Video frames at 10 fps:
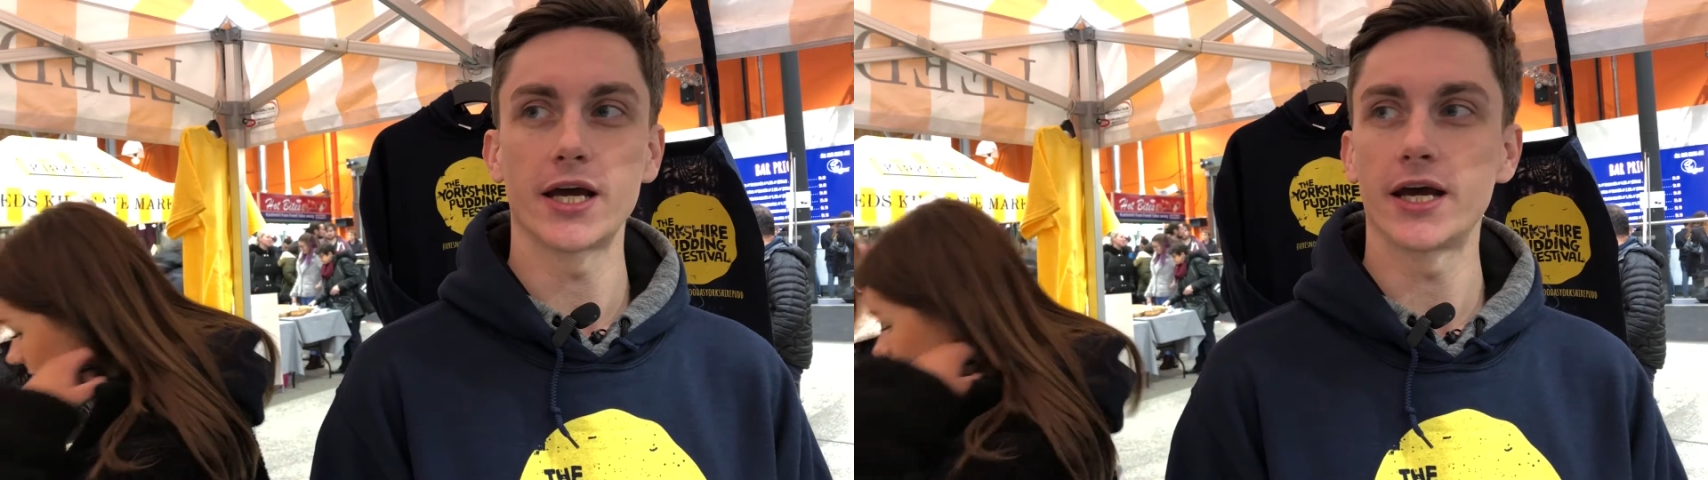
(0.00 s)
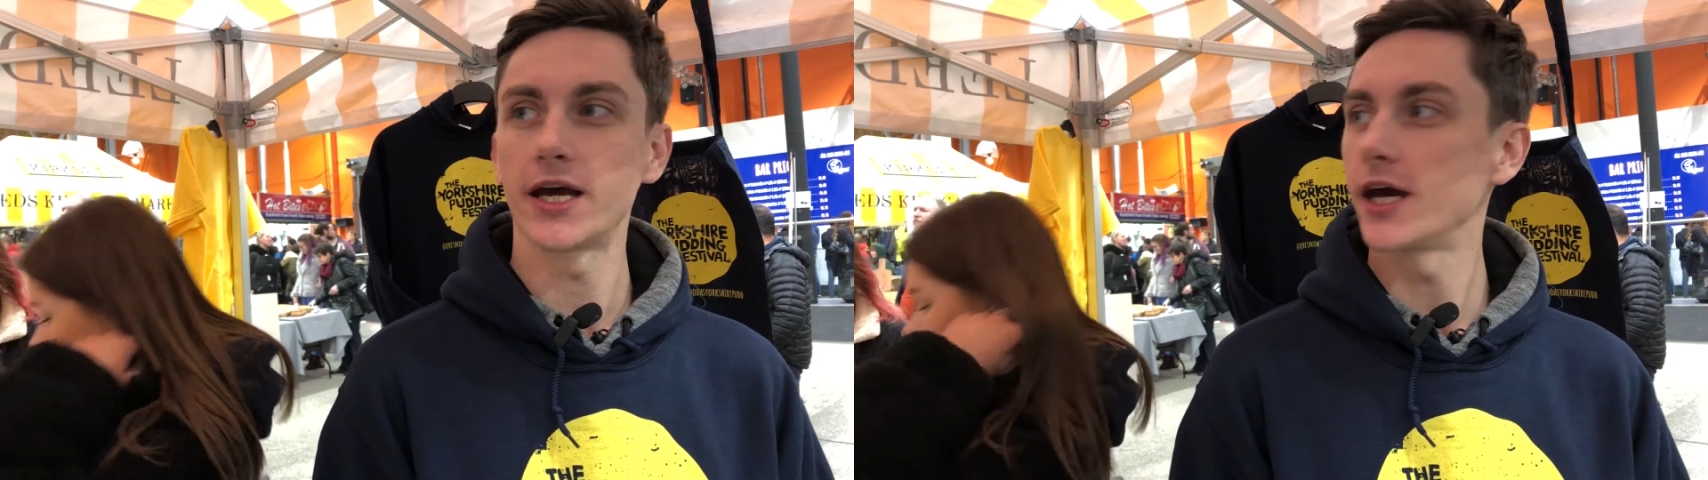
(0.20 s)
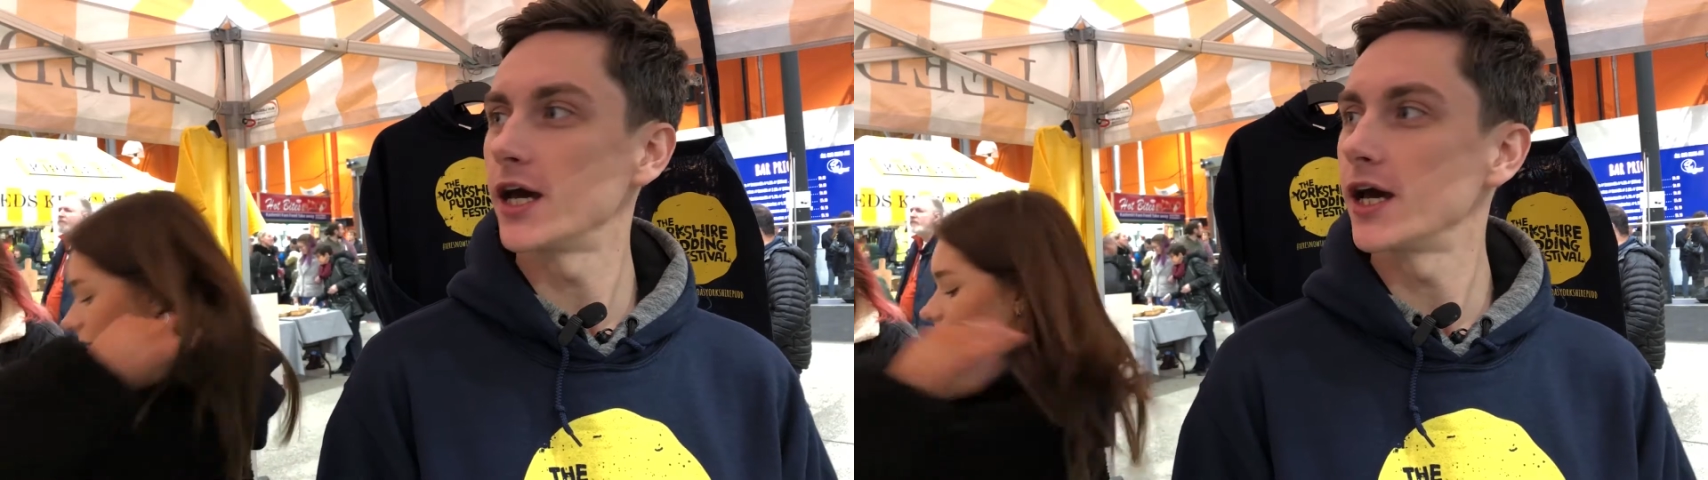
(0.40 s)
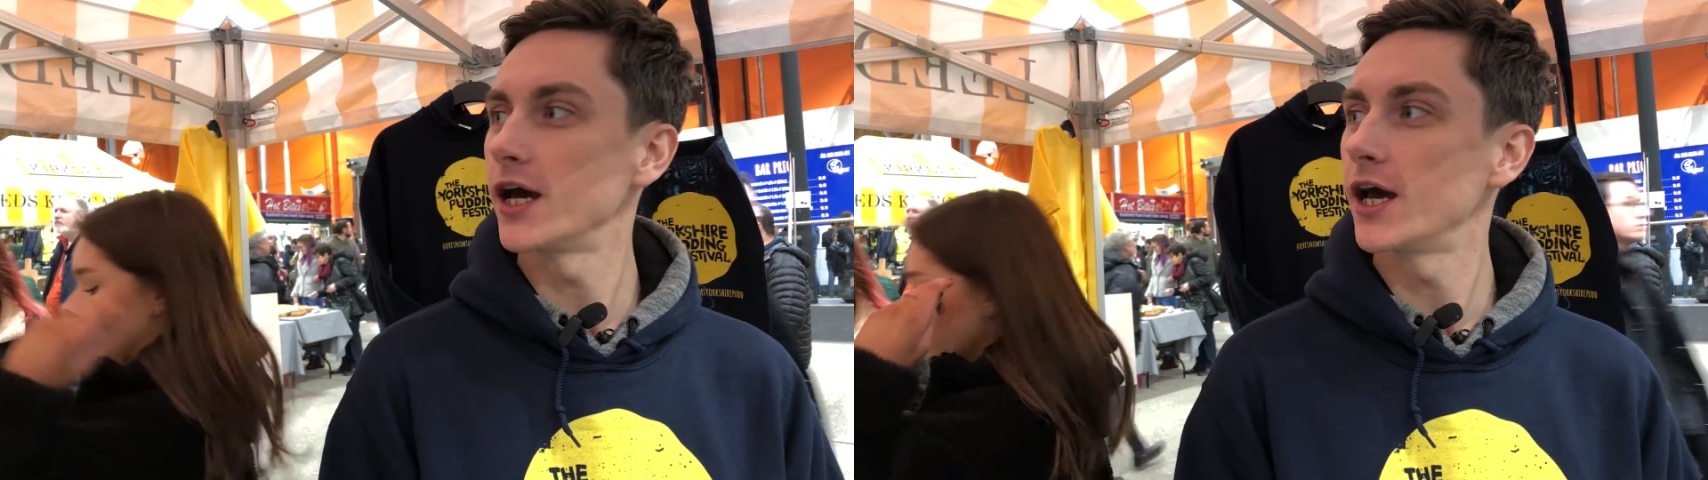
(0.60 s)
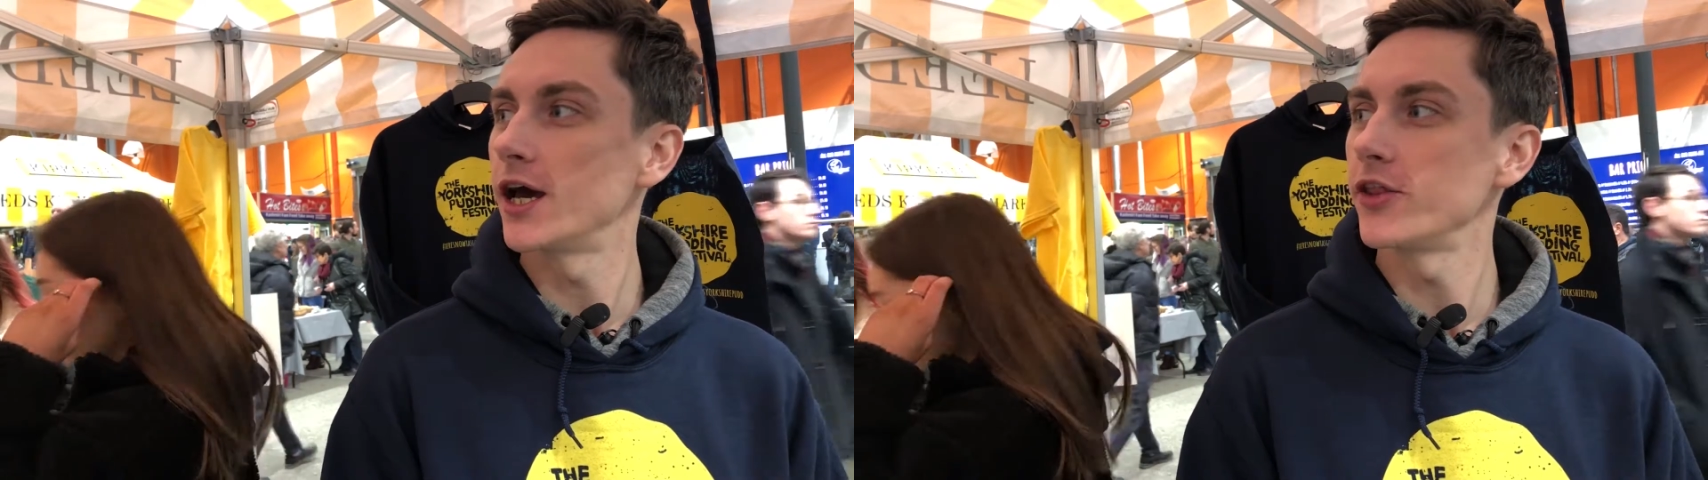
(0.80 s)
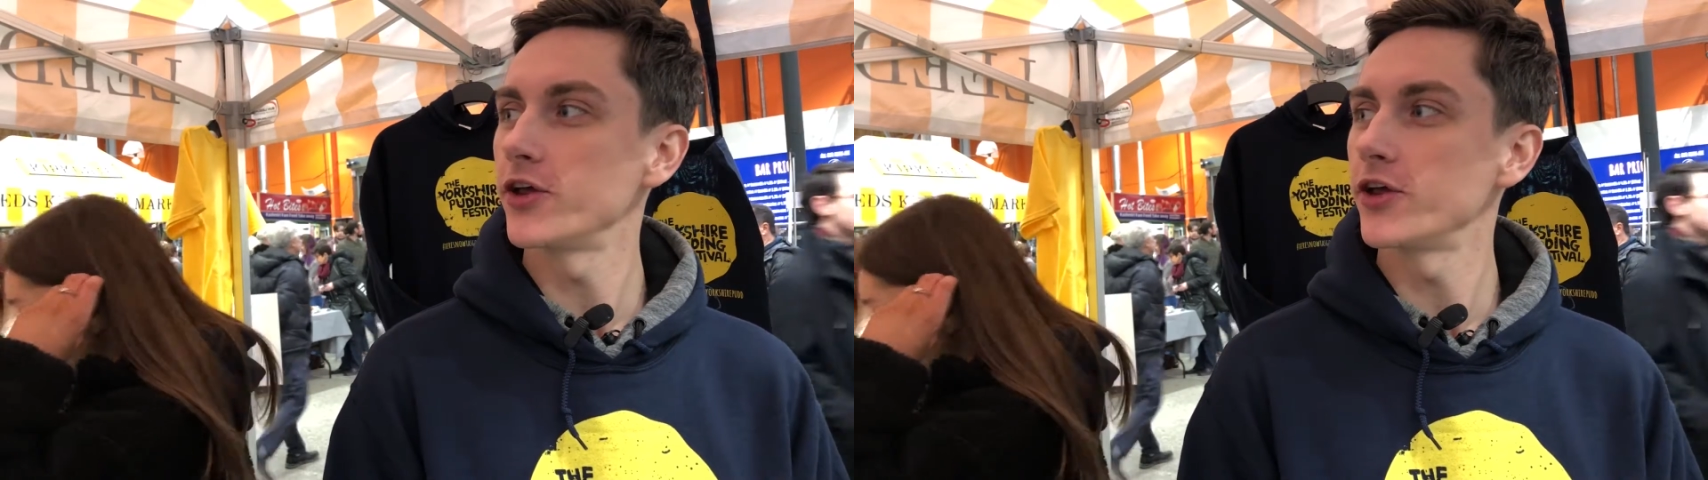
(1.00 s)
uh,